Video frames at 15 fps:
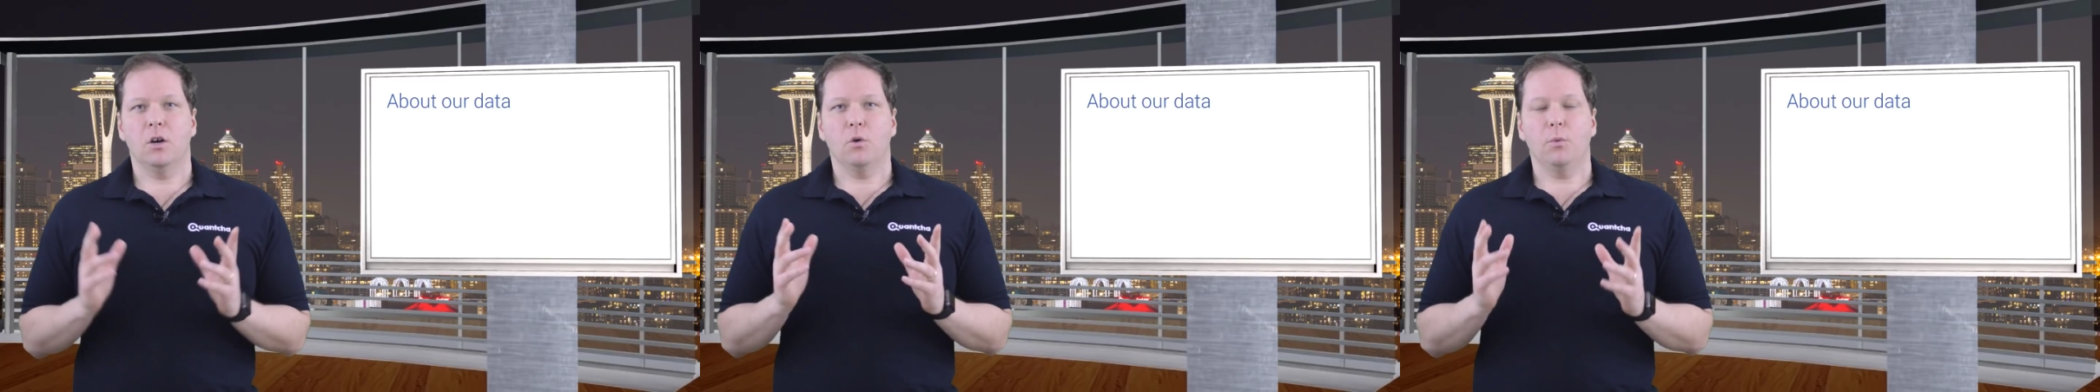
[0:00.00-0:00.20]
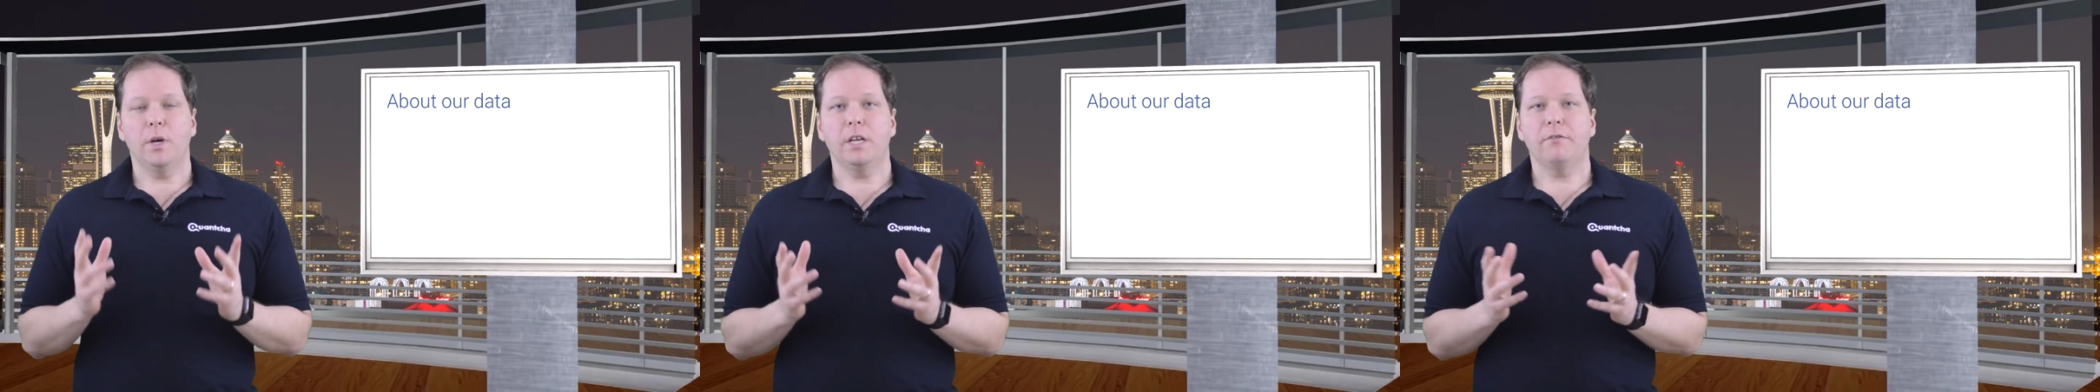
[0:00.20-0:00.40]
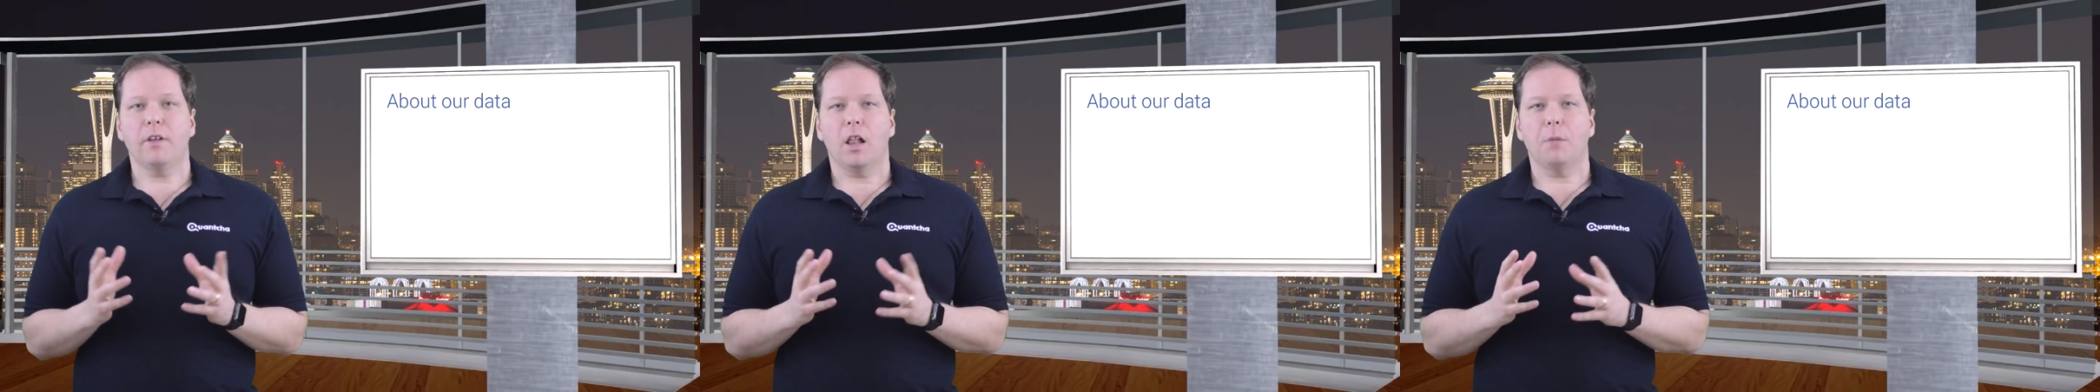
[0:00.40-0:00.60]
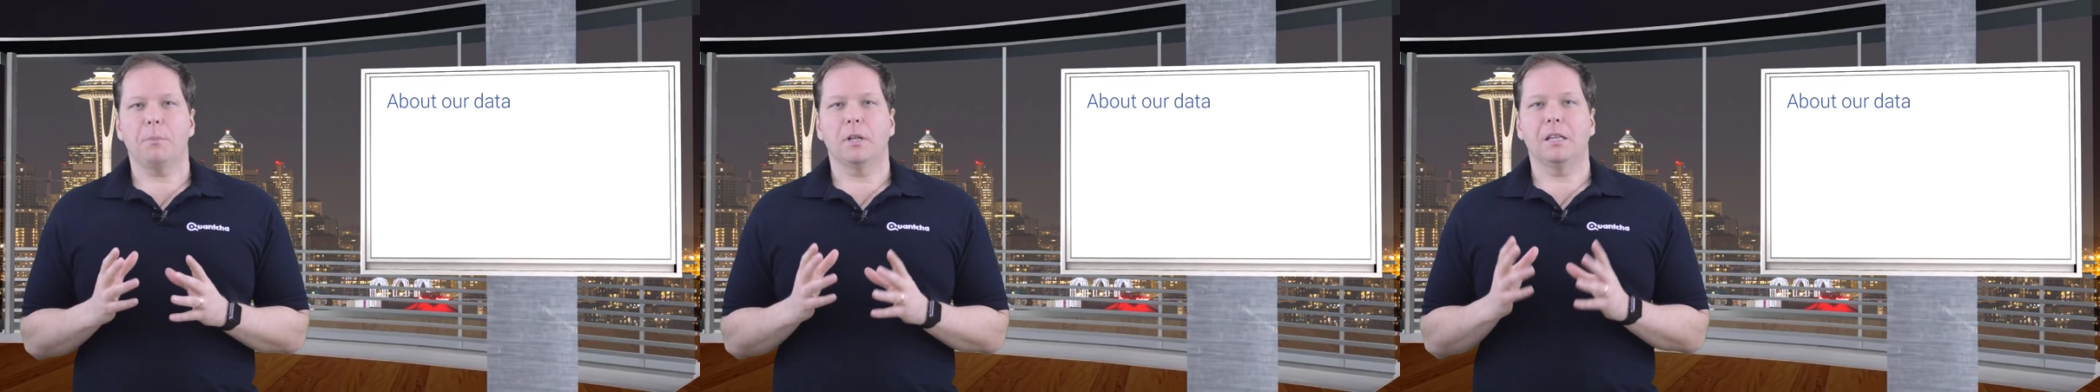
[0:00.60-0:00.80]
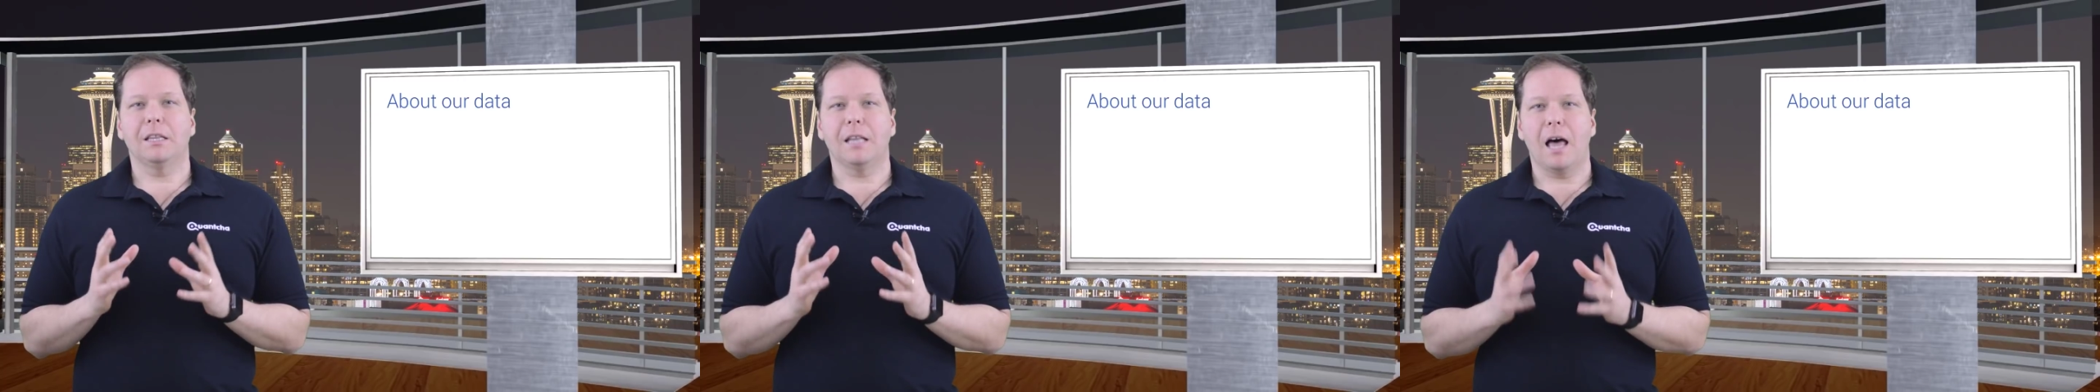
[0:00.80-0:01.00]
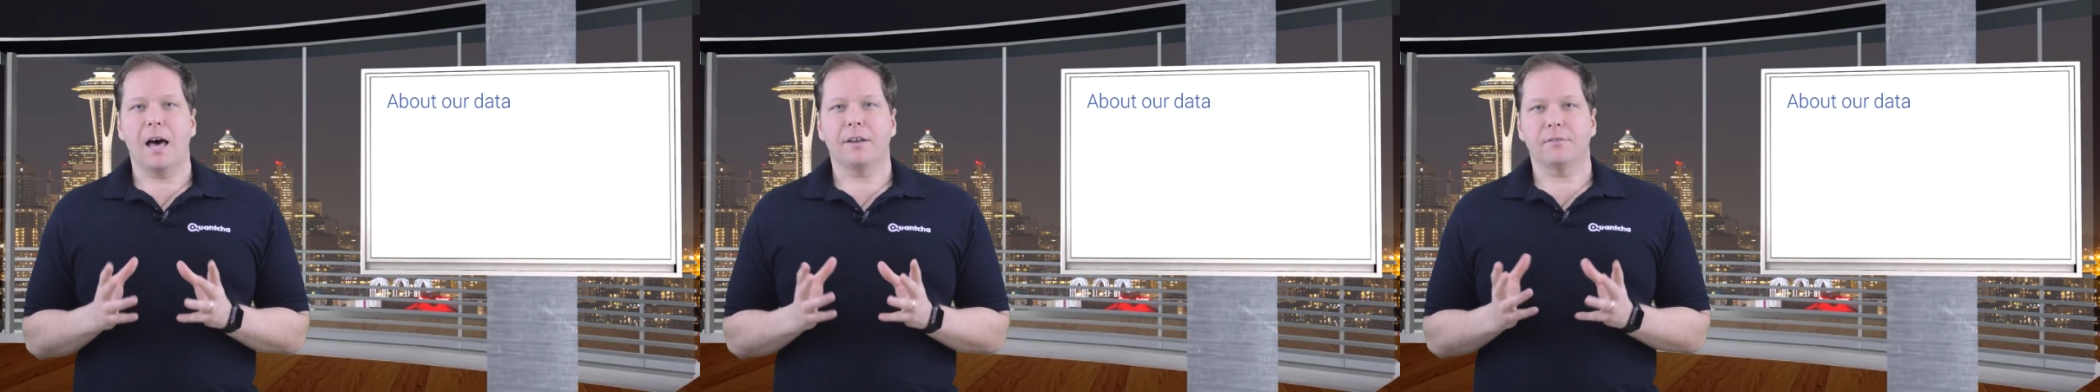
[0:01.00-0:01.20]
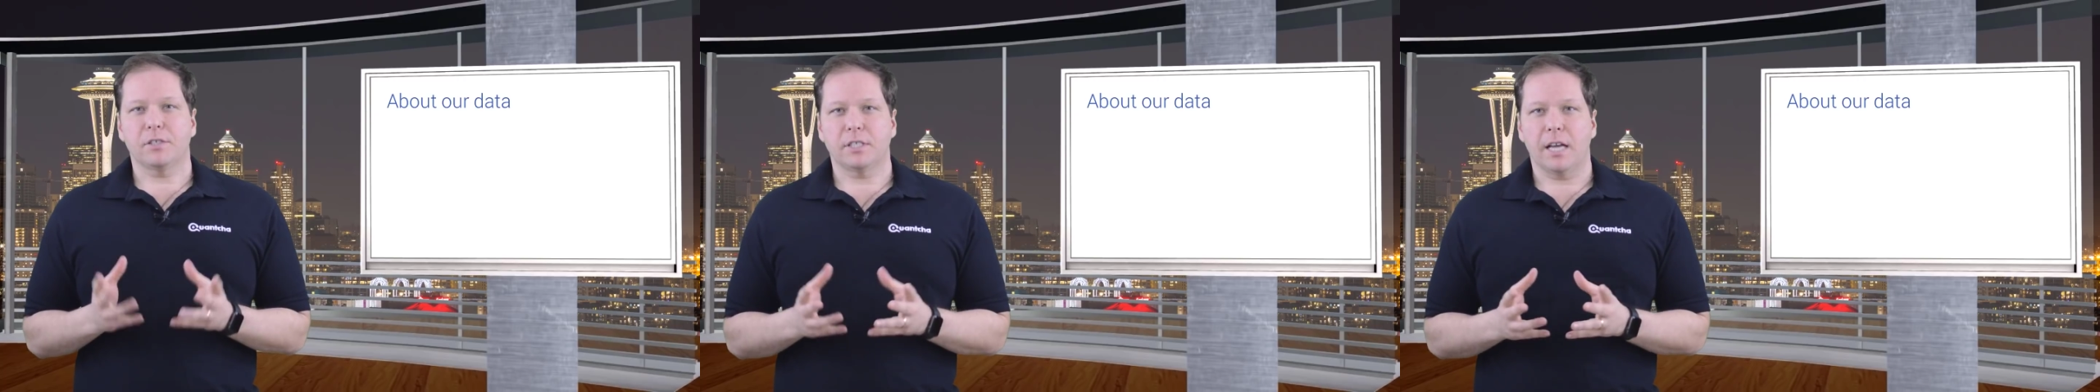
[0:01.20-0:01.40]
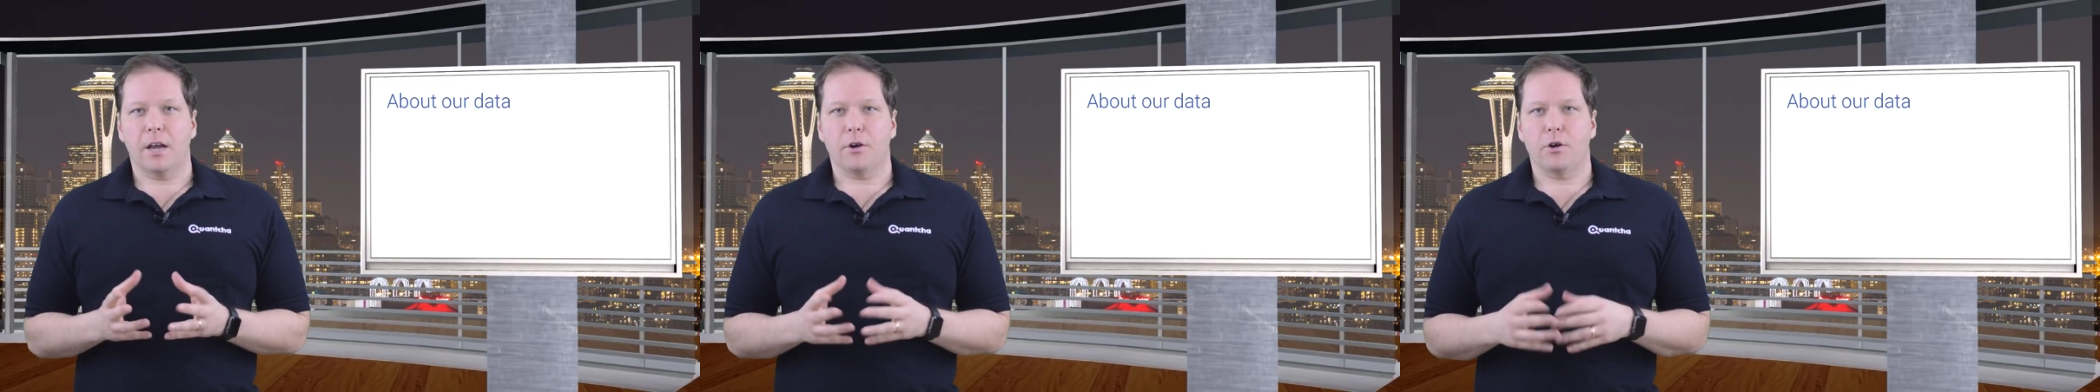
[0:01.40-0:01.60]
We develop a lot of
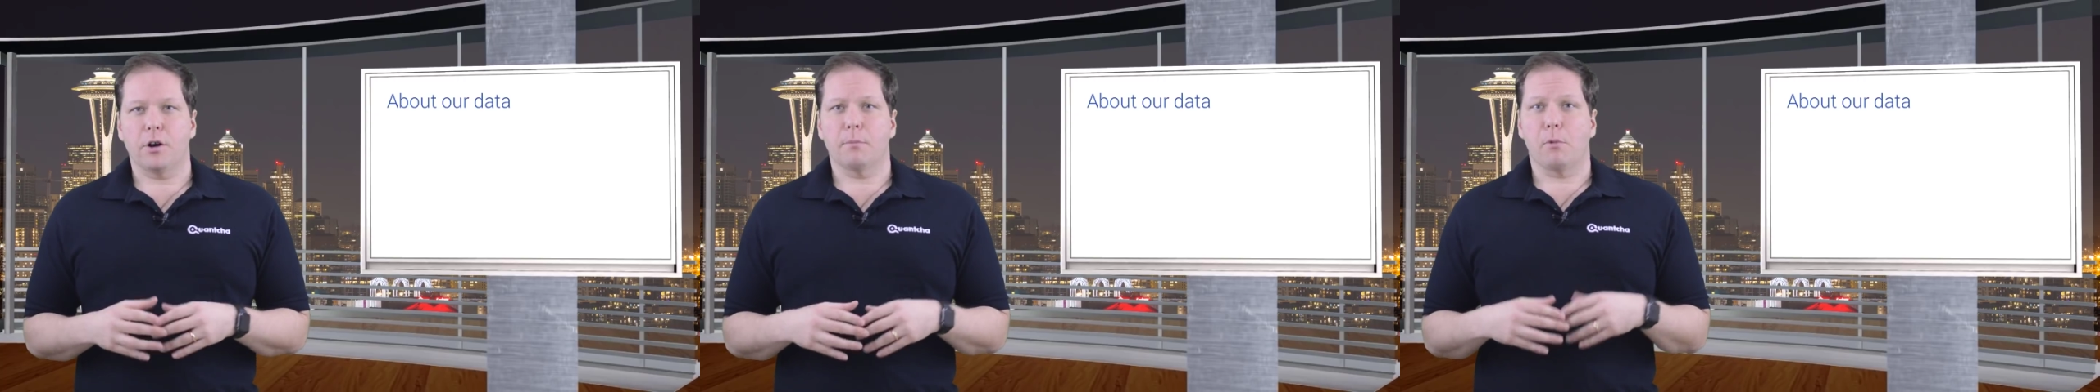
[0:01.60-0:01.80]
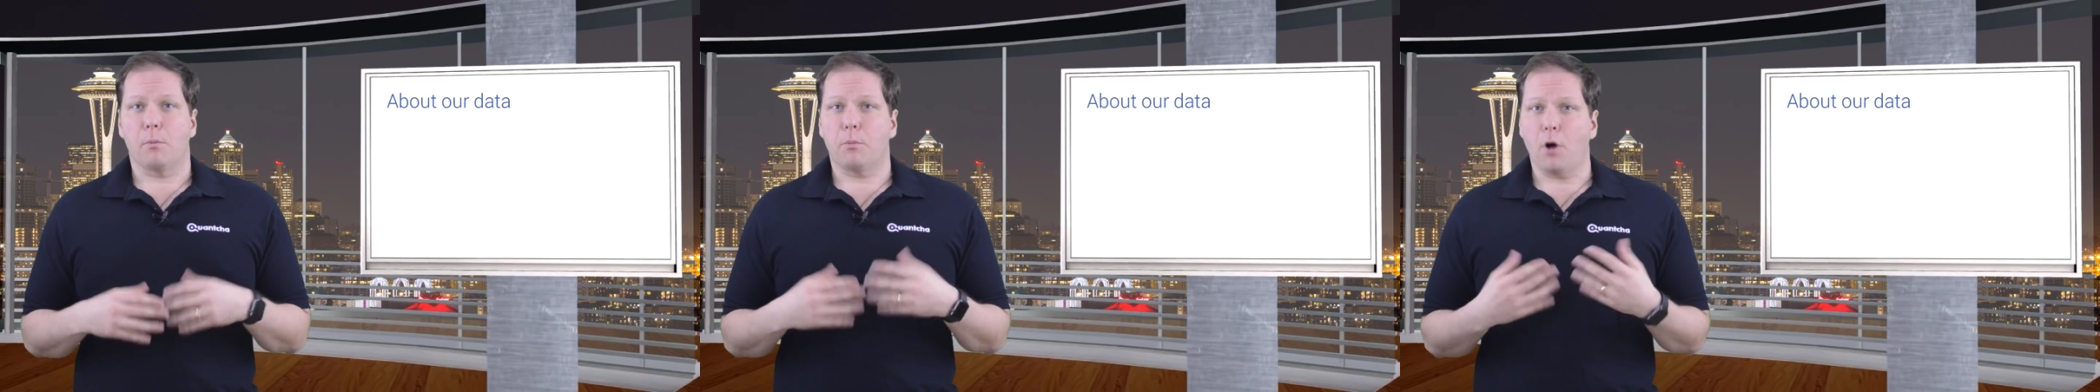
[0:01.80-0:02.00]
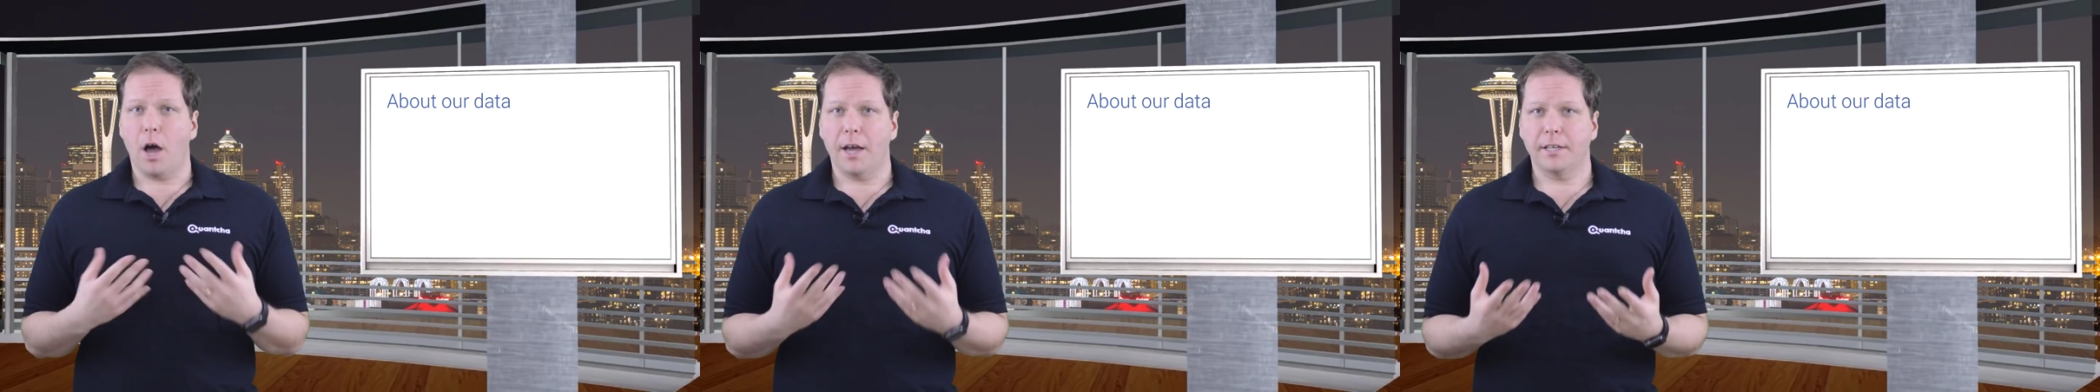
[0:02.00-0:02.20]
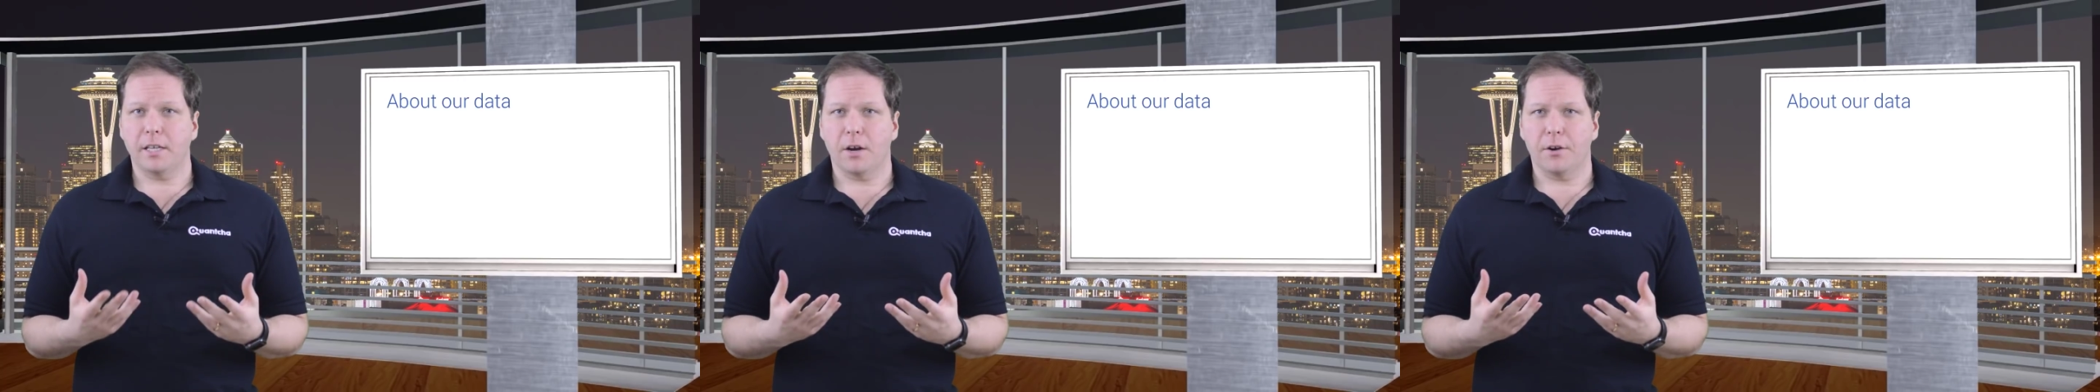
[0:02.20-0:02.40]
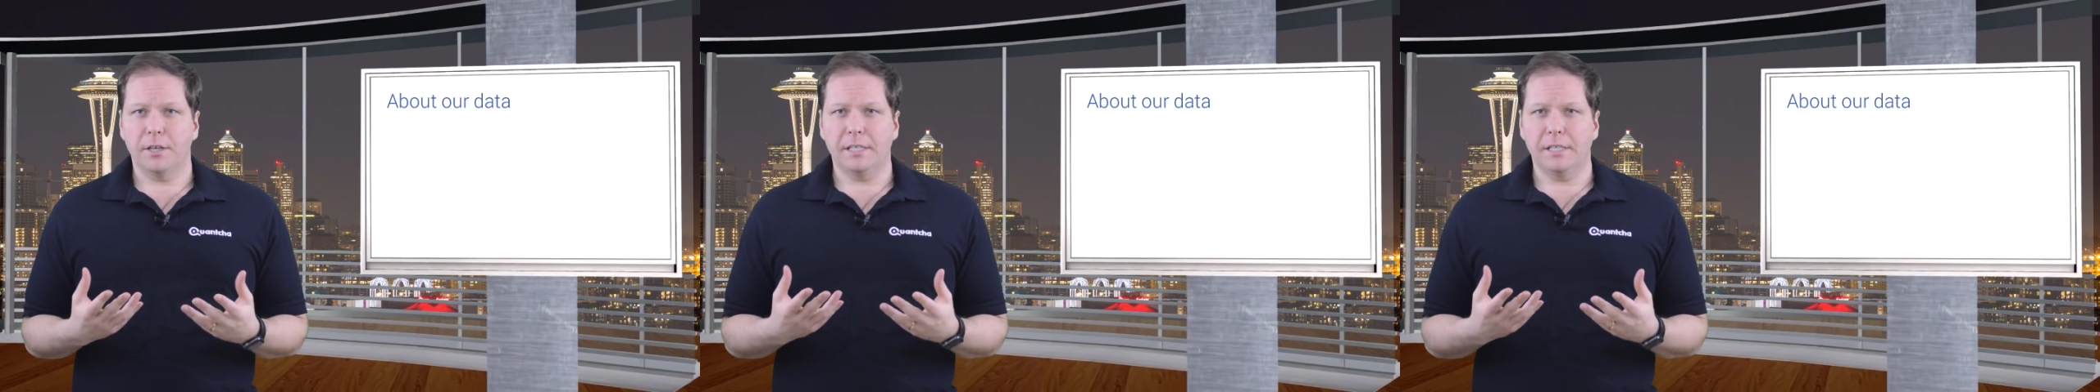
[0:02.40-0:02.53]
standard and proprietary